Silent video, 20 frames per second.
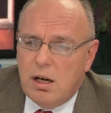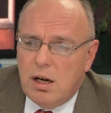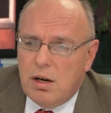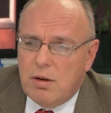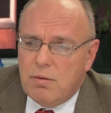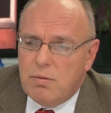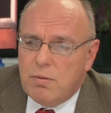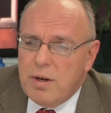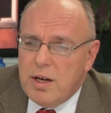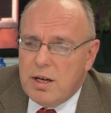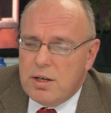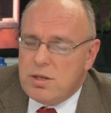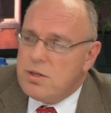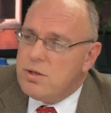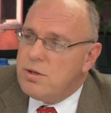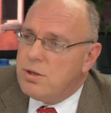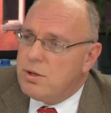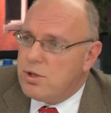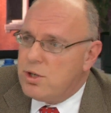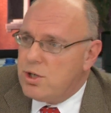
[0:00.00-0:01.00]

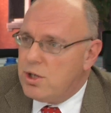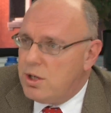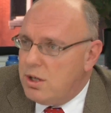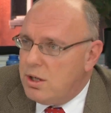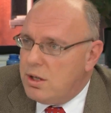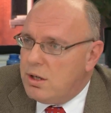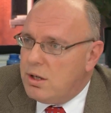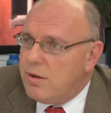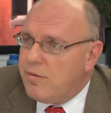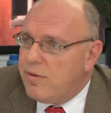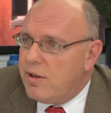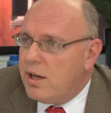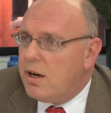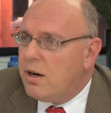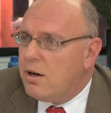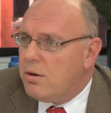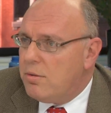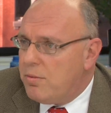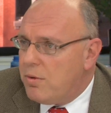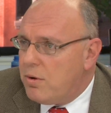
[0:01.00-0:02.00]
reassertion of the
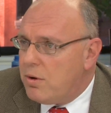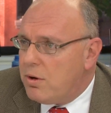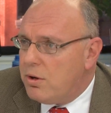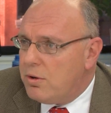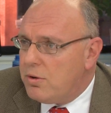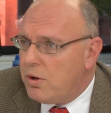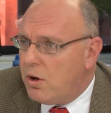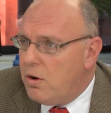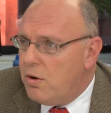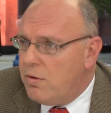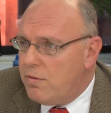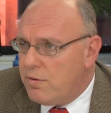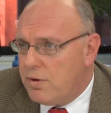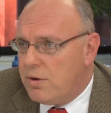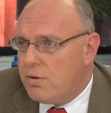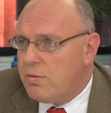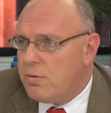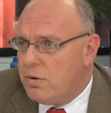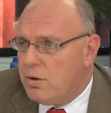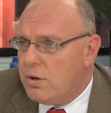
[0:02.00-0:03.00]
Arab world over
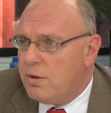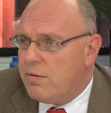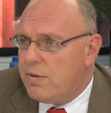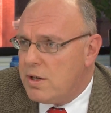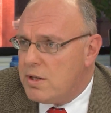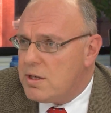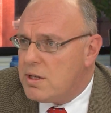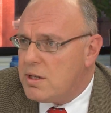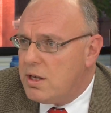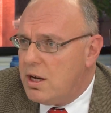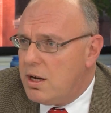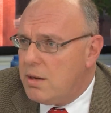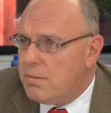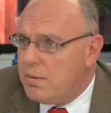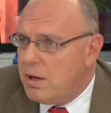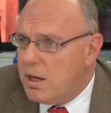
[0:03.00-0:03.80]
the role of Islam.